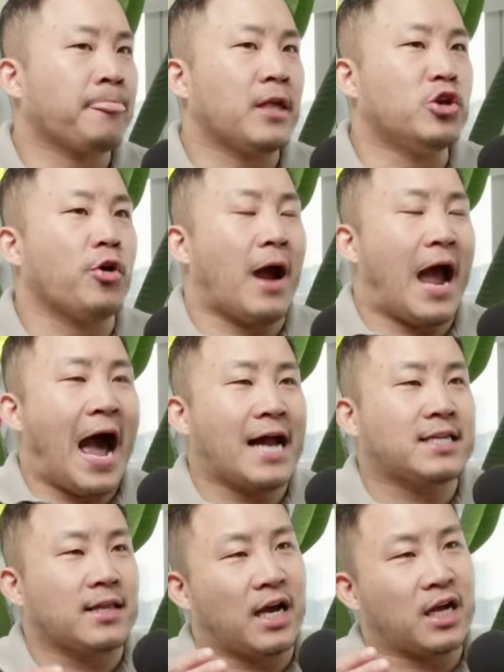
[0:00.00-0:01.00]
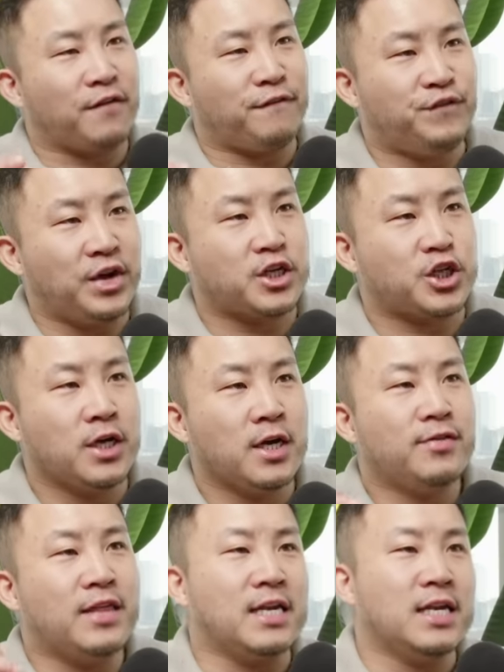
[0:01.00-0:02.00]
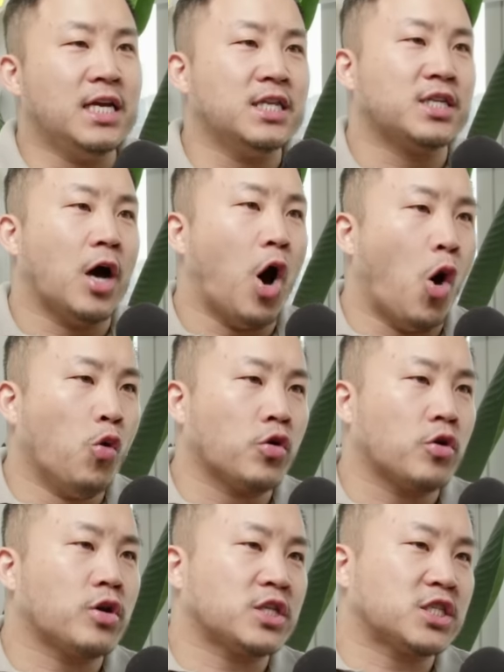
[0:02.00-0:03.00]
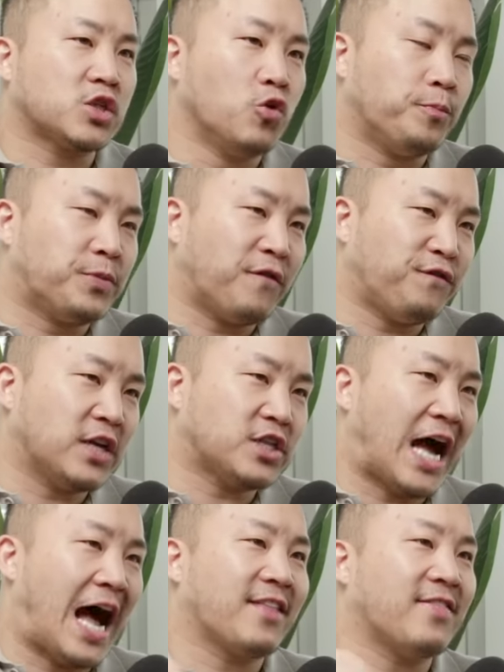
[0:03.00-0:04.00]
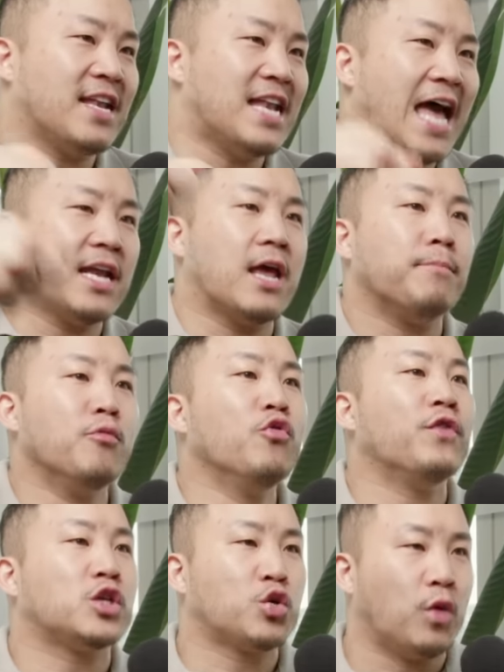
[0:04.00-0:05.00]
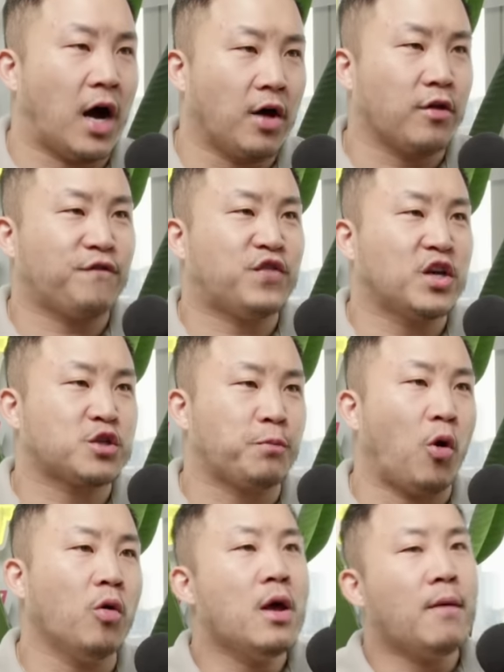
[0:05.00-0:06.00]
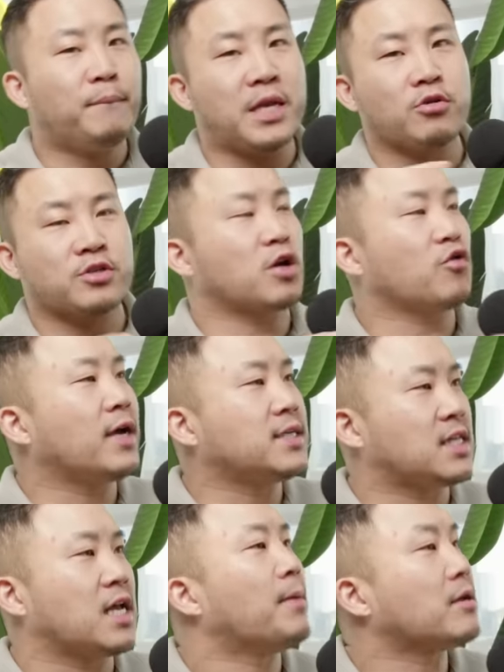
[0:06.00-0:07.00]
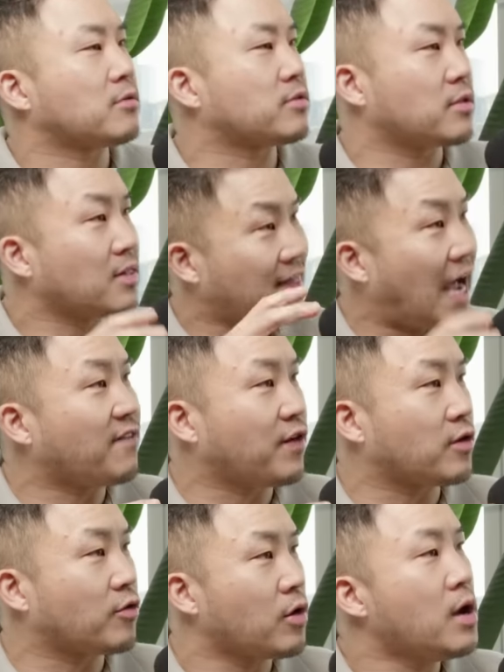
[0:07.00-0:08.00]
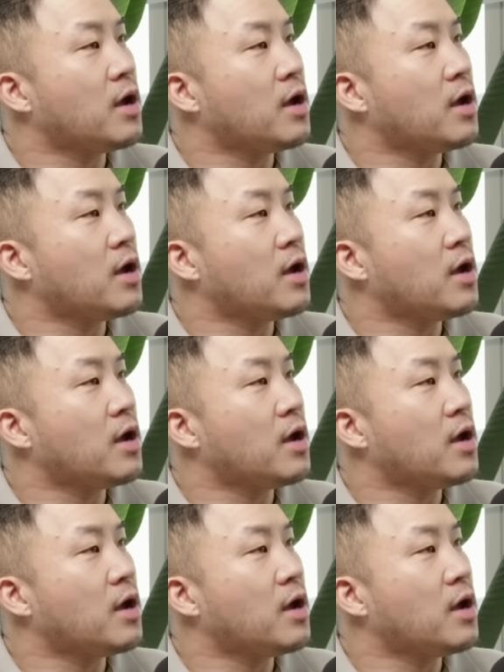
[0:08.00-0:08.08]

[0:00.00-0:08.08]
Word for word: you're acting like a fish that needs an owner to scoop the fish out of the net and move it to another fishbowl. But here's the crazy thing about life, Andrew.